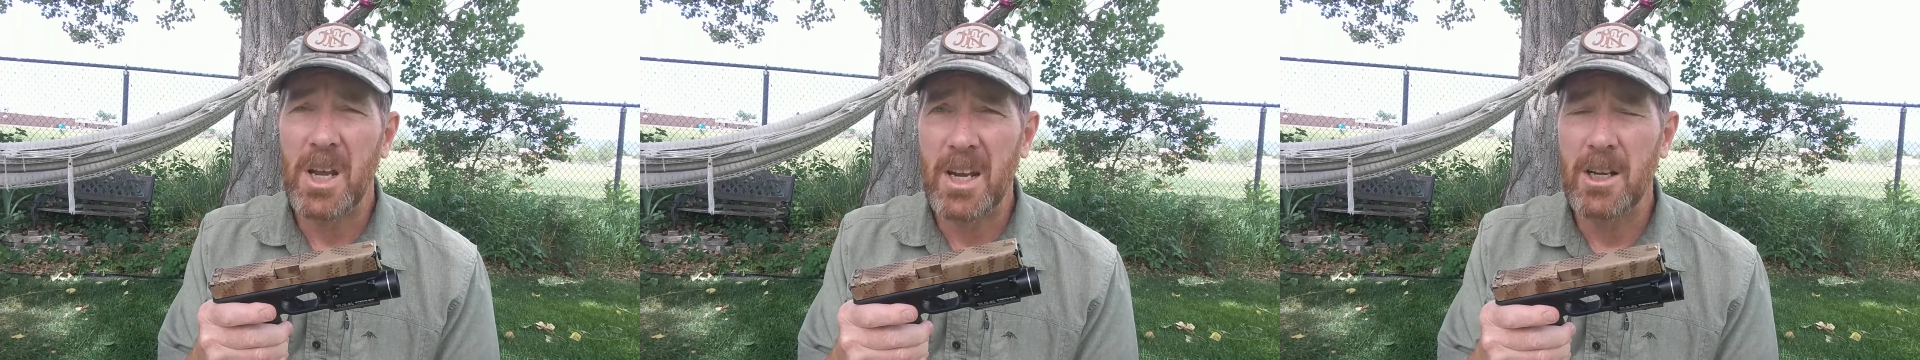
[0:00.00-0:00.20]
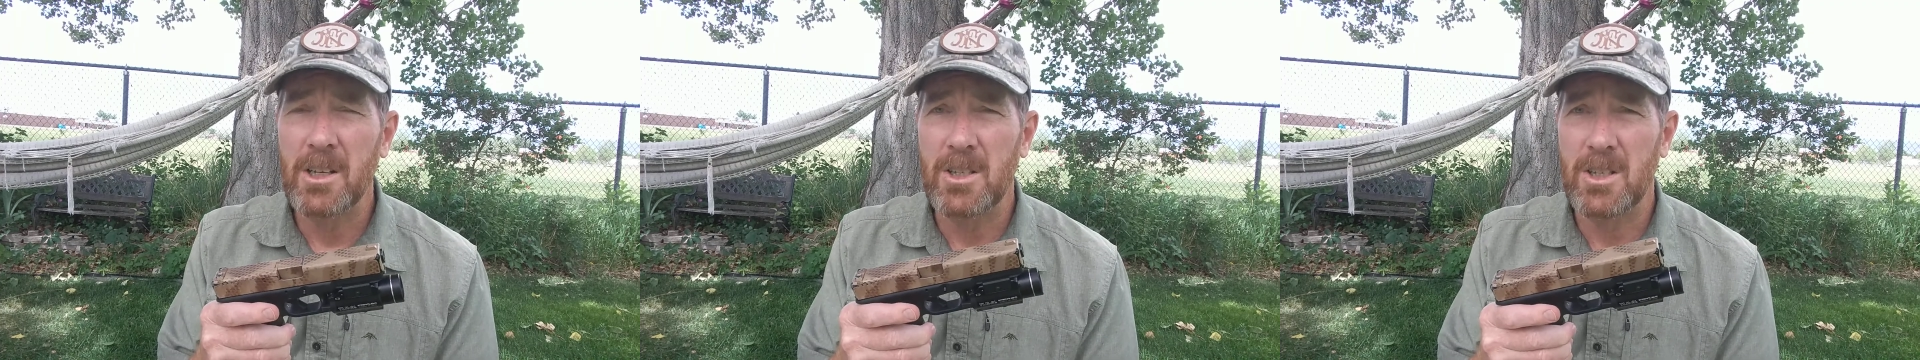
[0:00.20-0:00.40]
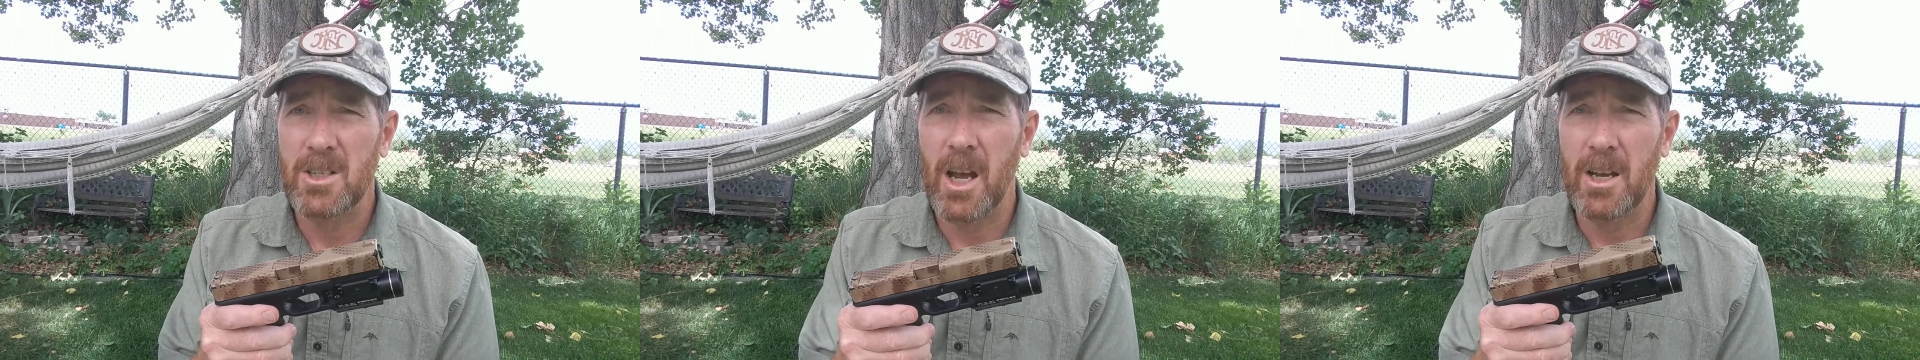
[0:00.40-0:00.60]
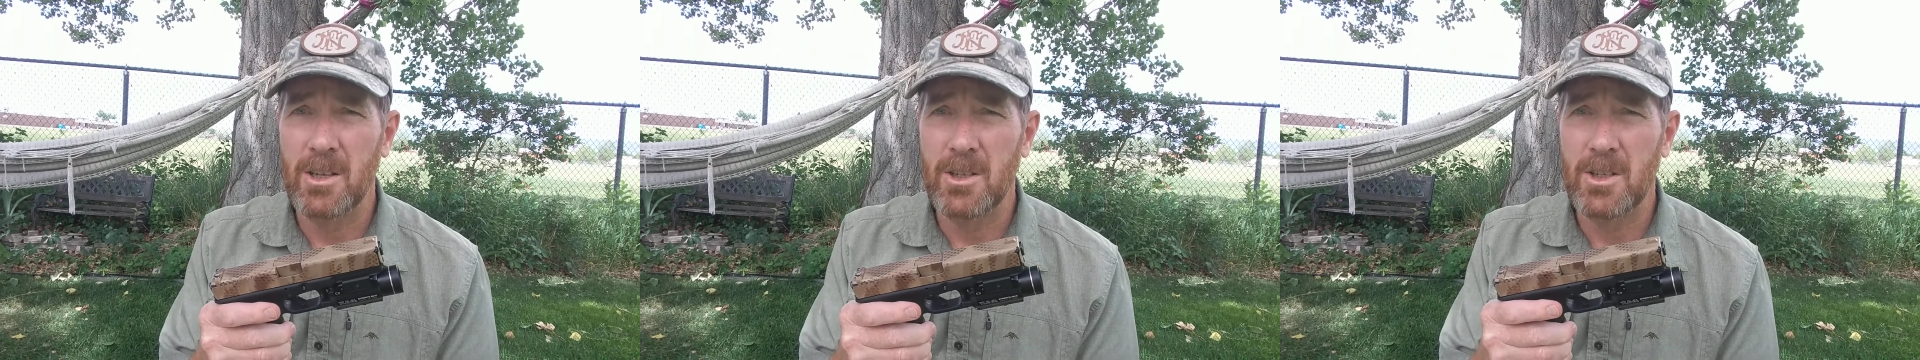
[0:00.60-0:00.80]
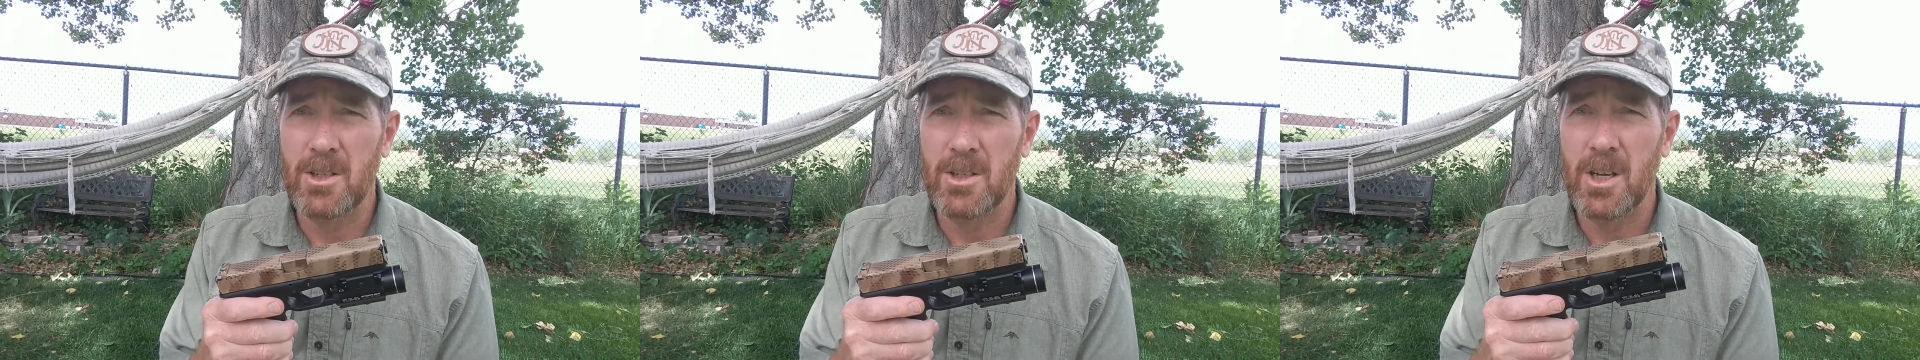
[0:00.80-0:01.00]
penis
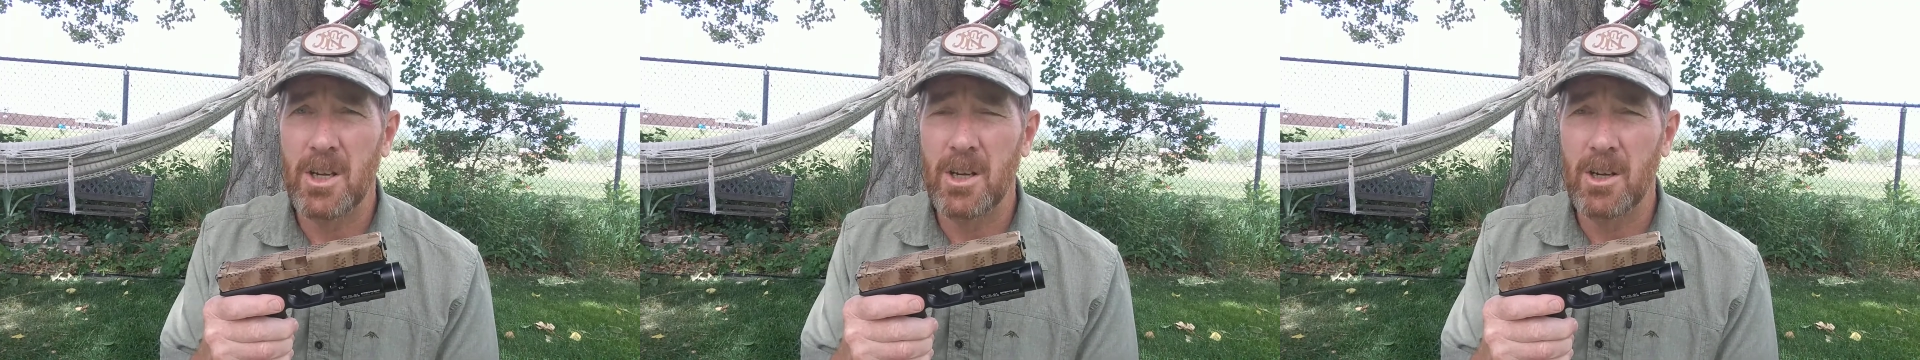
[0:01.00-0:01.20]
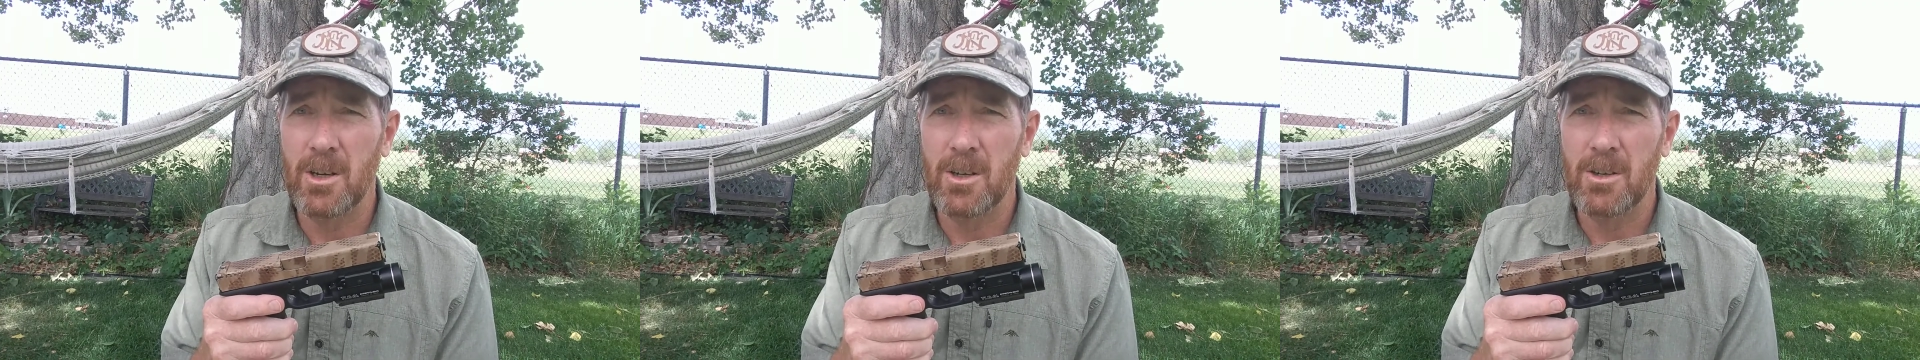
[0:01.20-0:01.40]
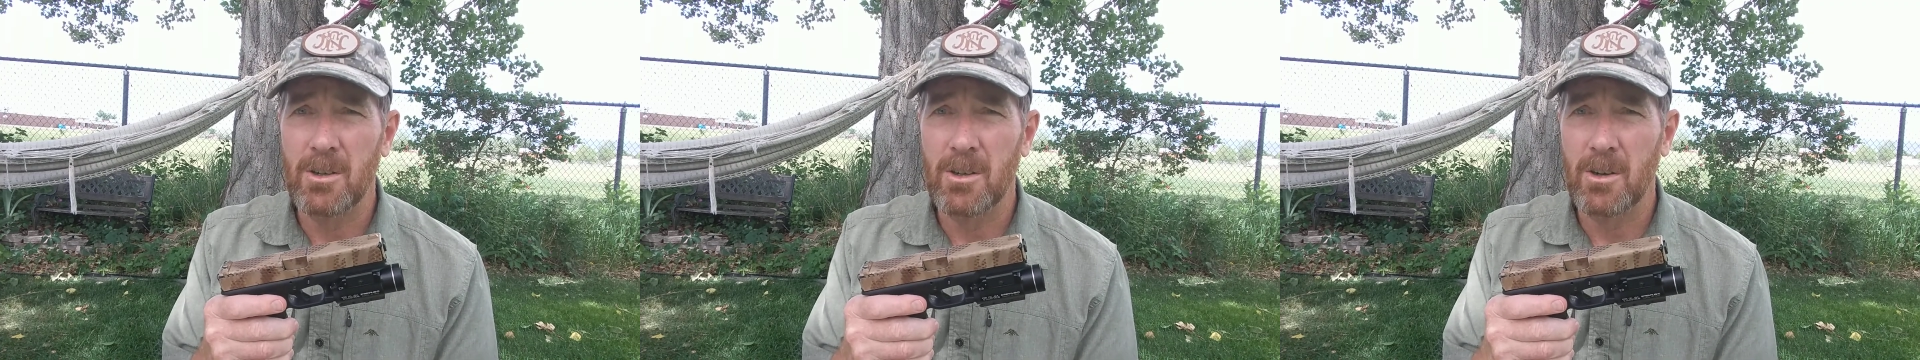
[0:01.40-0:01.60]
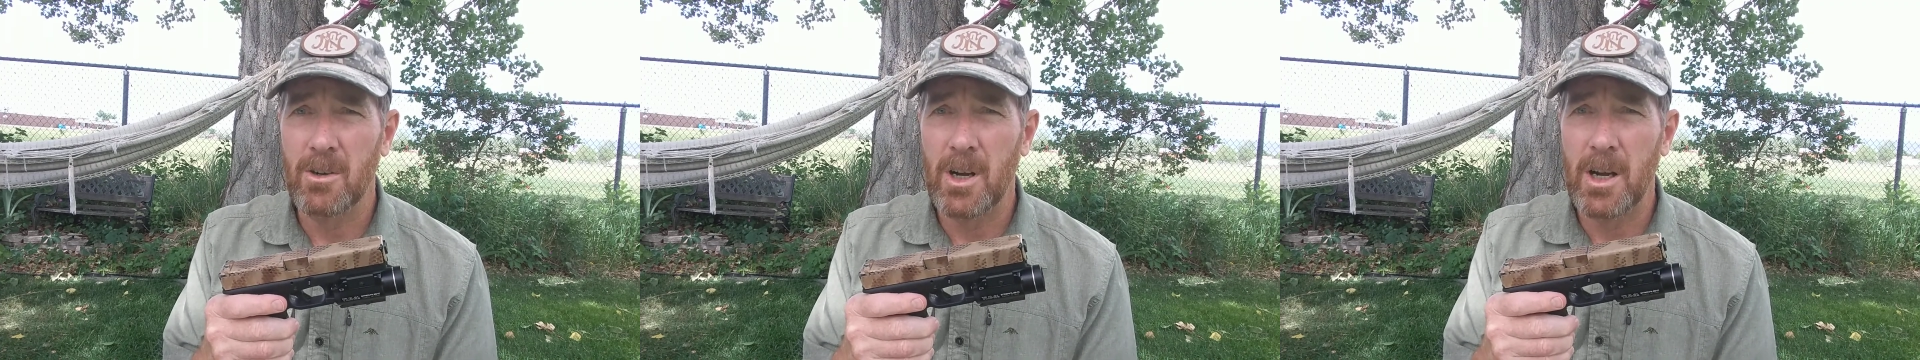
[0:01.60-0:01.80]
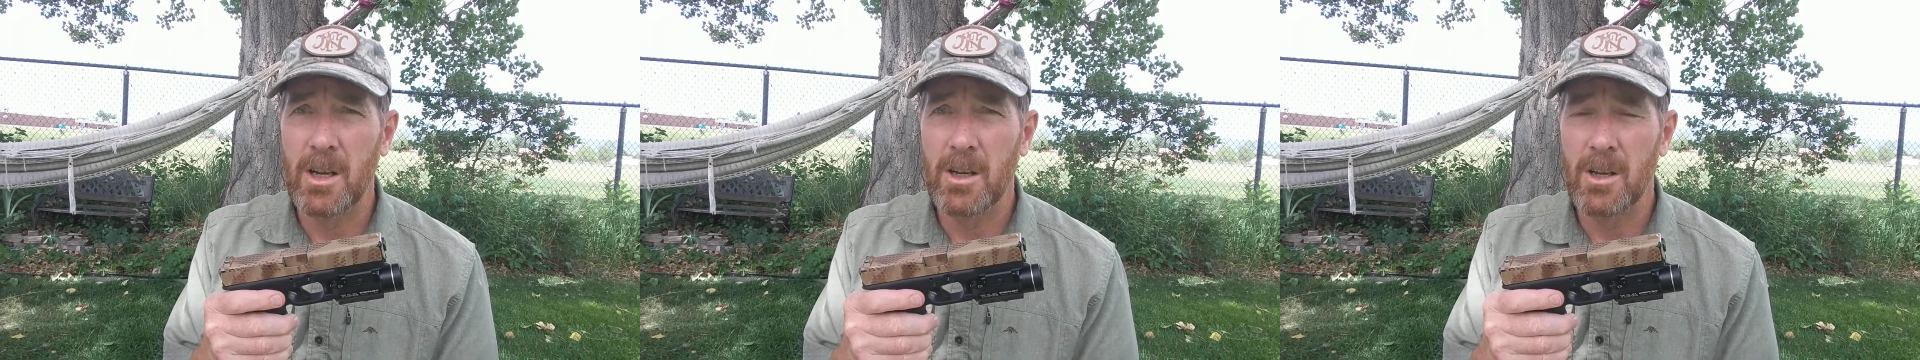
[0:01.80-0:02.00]
sizes here, all
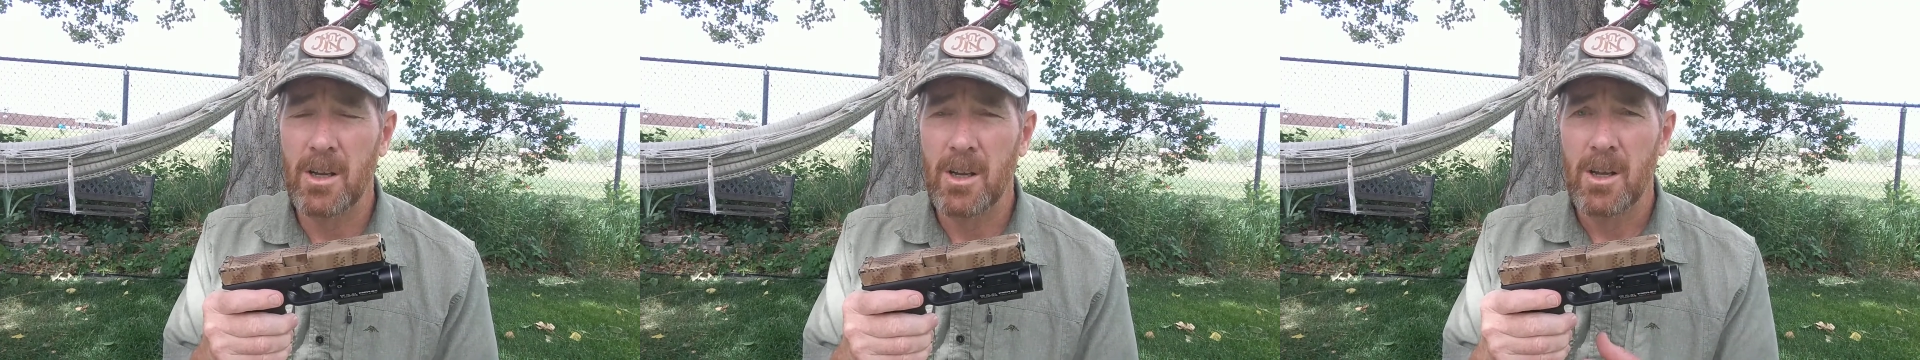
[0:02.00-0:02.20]
right?